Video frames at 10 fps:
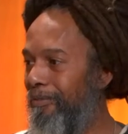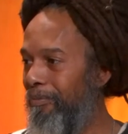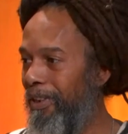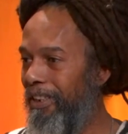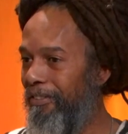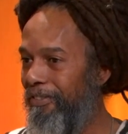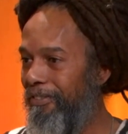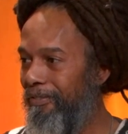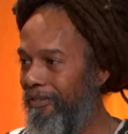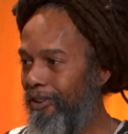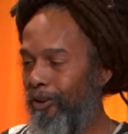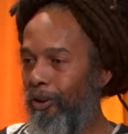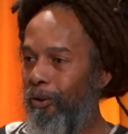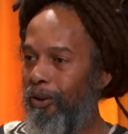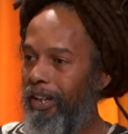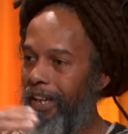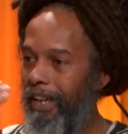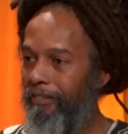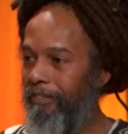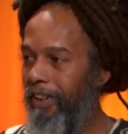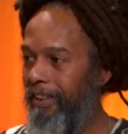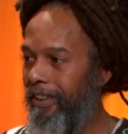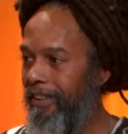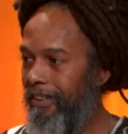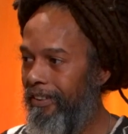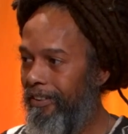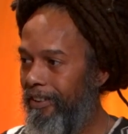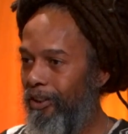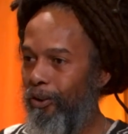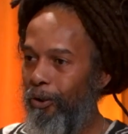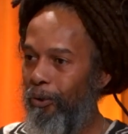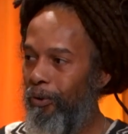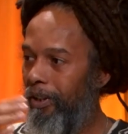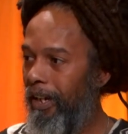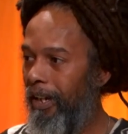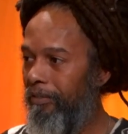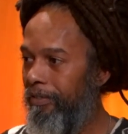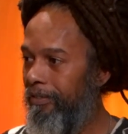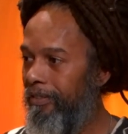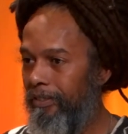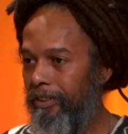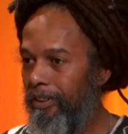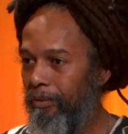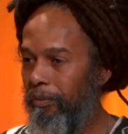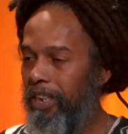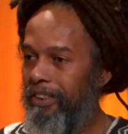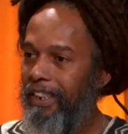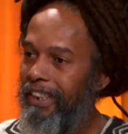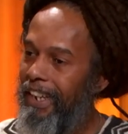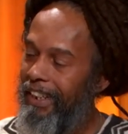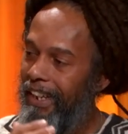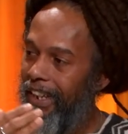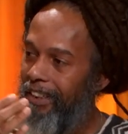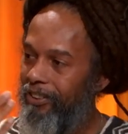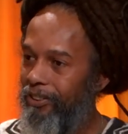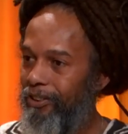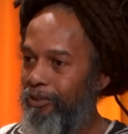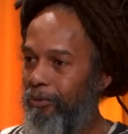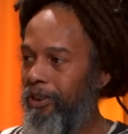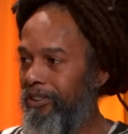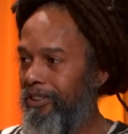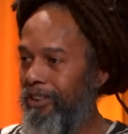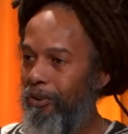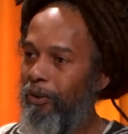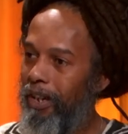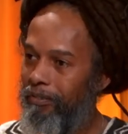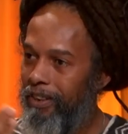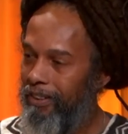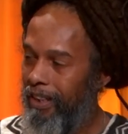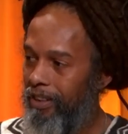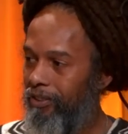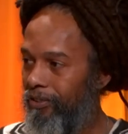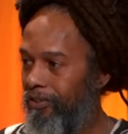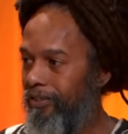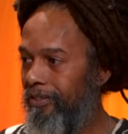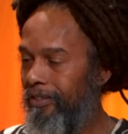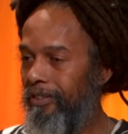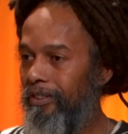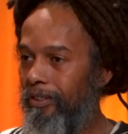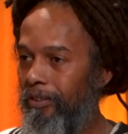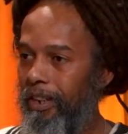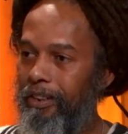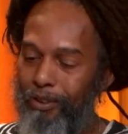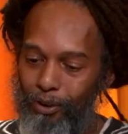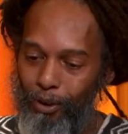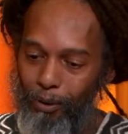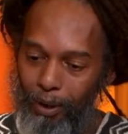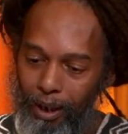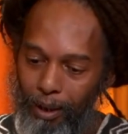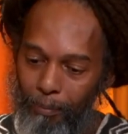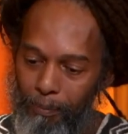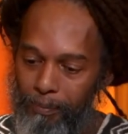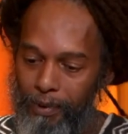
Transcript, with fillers: belief. Oh, have faith. Oh, have. Because they can't answer these questions, they don't have these answers. Right. Right. So, um,